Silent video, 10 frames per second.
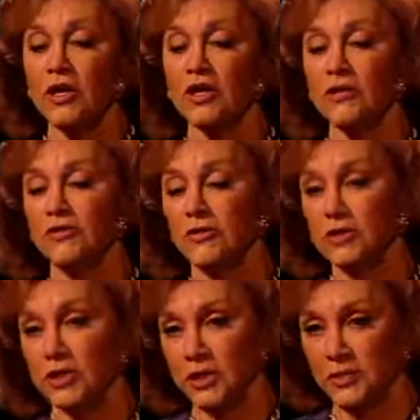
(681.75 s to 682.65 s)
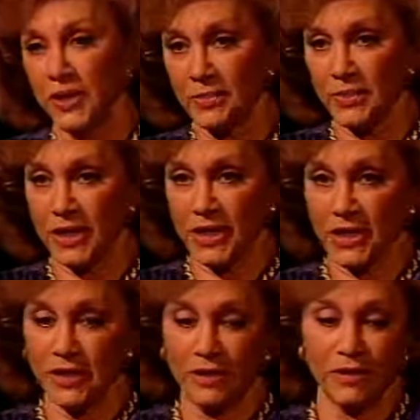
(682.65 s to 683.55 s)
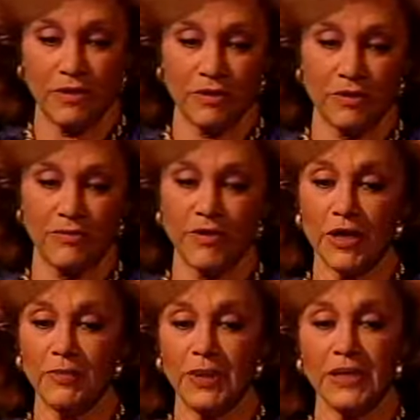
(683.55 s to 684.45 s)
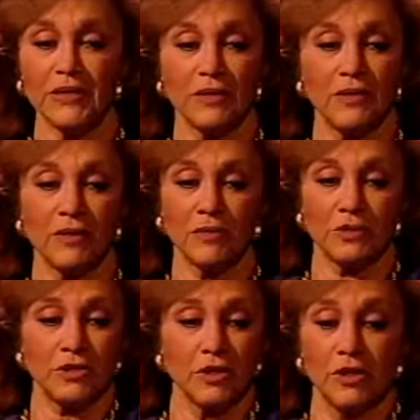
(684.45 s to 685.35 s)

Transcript: and the third little baby in the Philippines, and I was